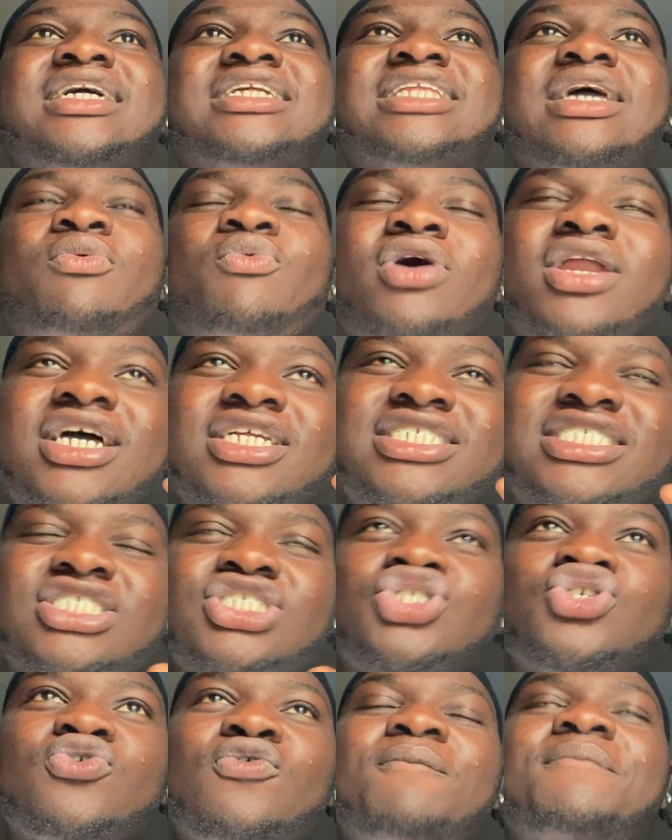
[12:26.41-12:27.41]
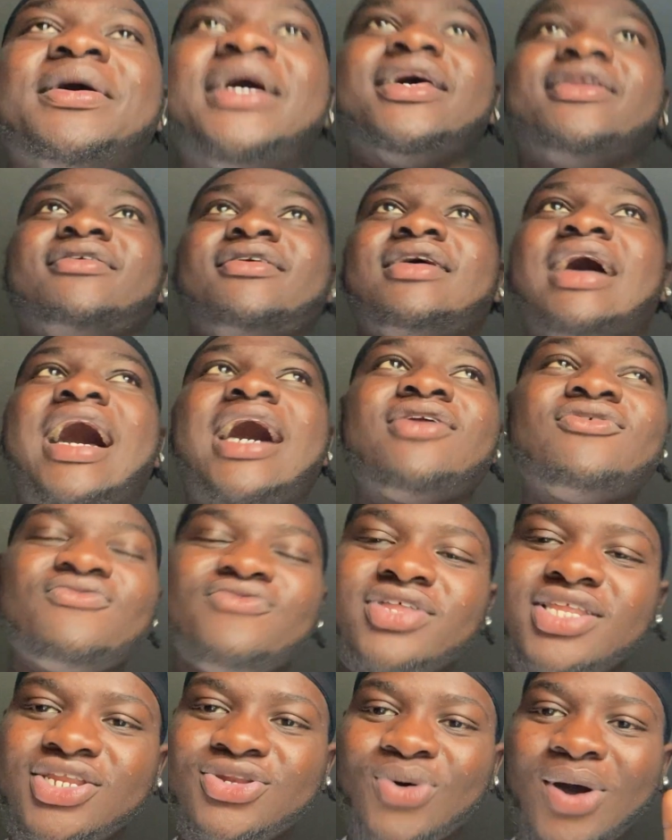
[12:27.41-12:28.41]
They wanna just do better. I don't
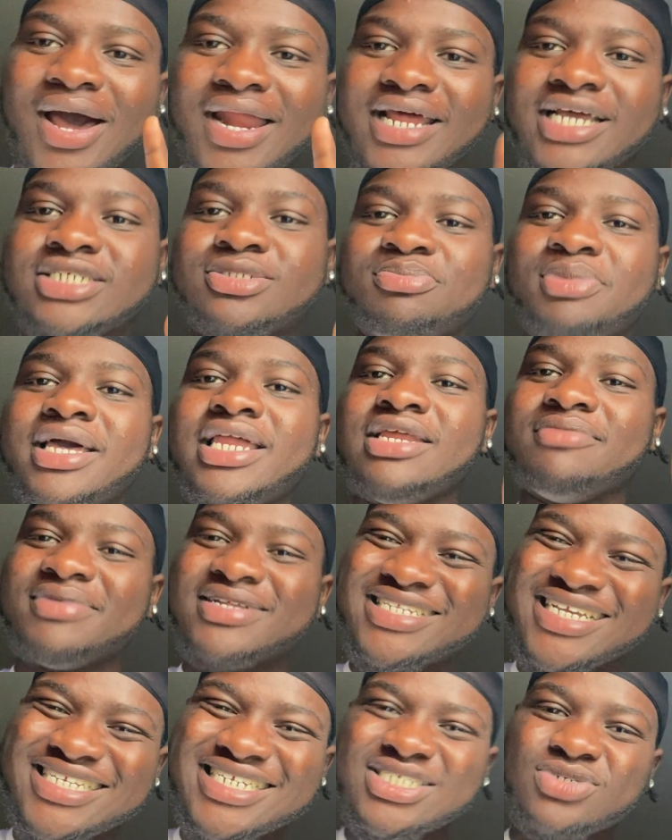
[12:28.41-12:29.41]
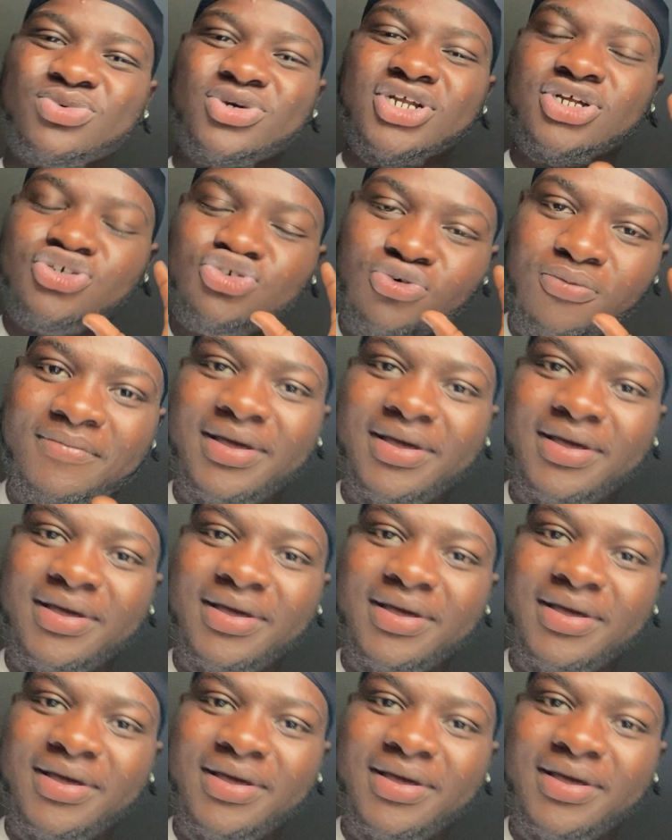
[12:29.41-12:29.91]
really know how to explain it, but they just wanna do